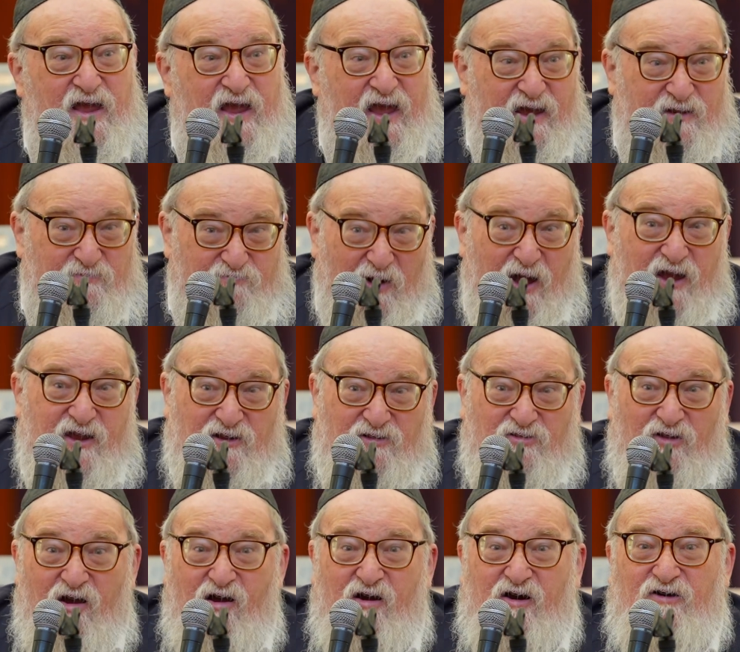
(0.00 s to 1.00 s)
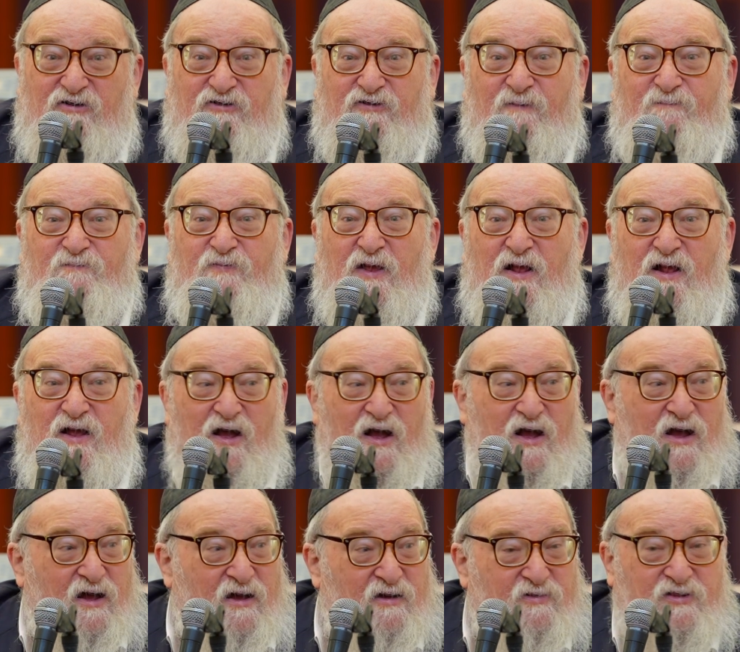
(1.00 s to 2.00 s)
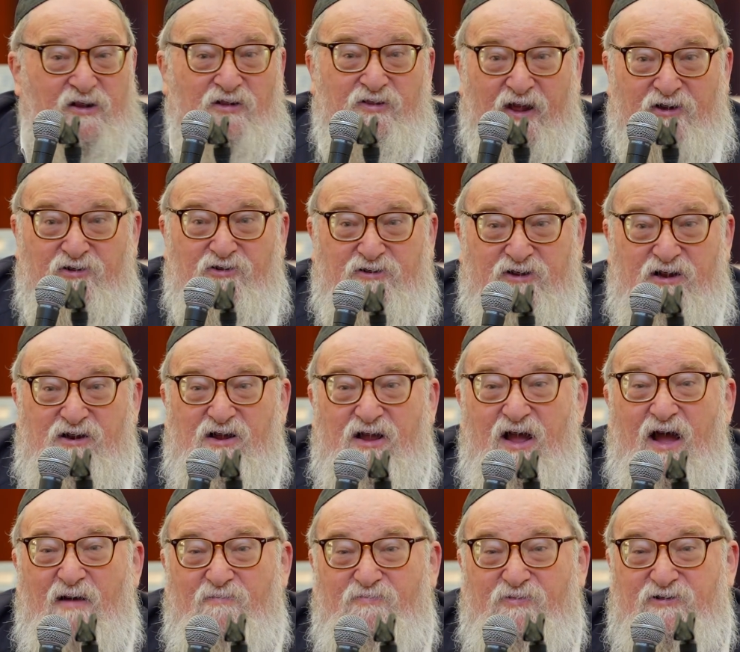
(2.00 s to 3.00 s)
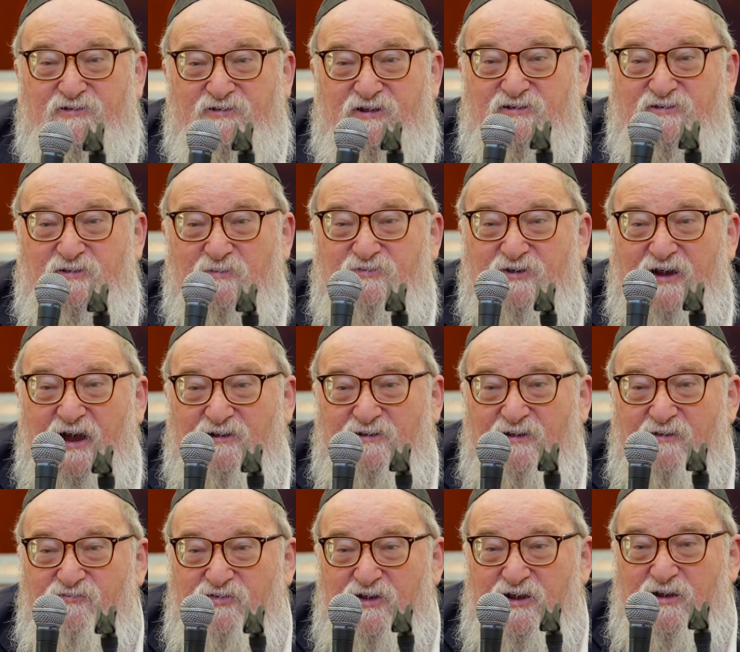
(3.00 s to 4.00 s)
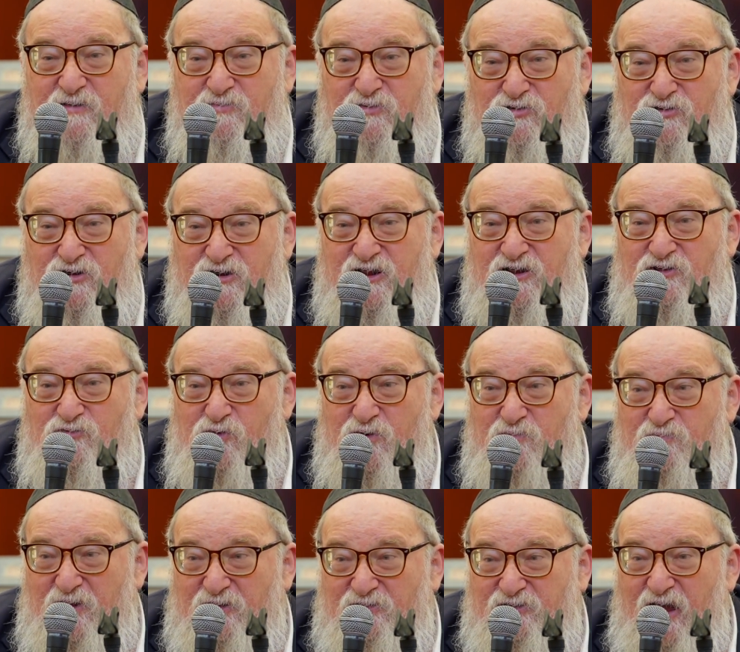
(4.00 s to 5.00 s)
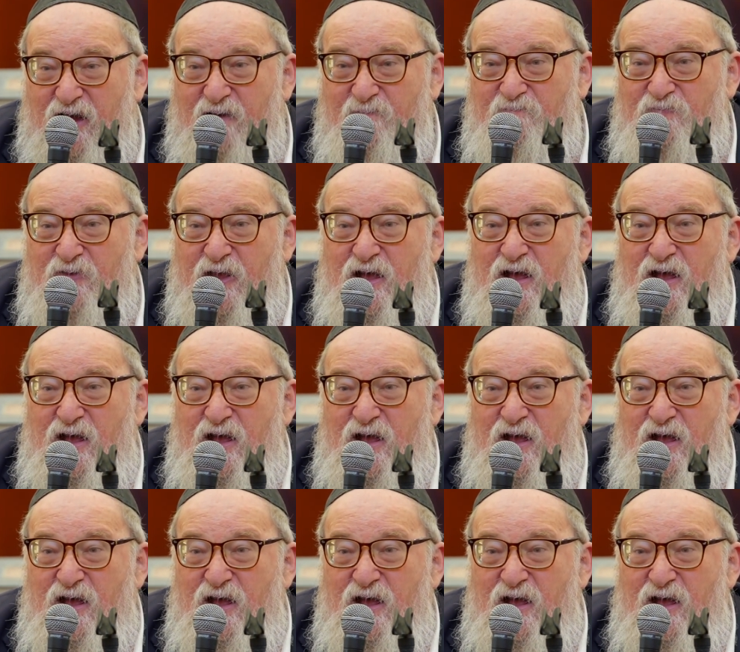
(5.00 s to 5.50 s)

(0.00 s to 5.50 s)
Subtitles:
And by and large, the letter did accomplish this objective. The communities were built up.